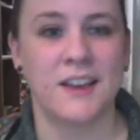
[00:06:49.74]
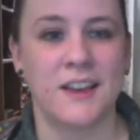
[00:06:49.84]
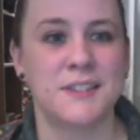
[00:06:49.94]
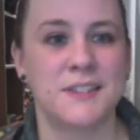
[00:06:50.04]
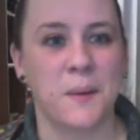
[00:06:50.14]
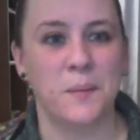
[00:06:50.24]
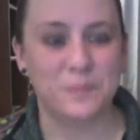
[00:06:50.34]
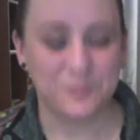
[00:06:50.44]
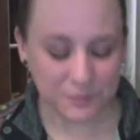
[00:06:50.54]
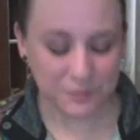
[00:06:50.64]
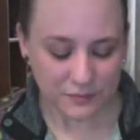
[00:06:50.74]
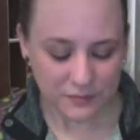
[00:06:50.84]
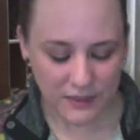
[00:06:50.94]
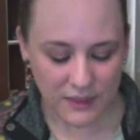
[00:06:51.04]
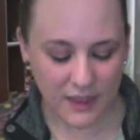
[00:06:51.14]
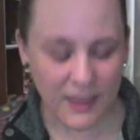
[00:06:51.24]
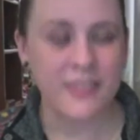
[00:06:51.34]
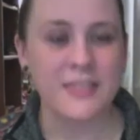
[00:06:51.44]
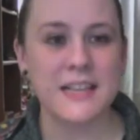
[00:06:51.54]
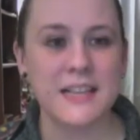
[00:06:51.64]
So,
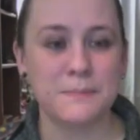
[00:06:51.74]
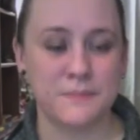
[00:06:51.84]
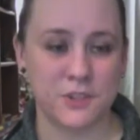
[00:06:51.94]
in this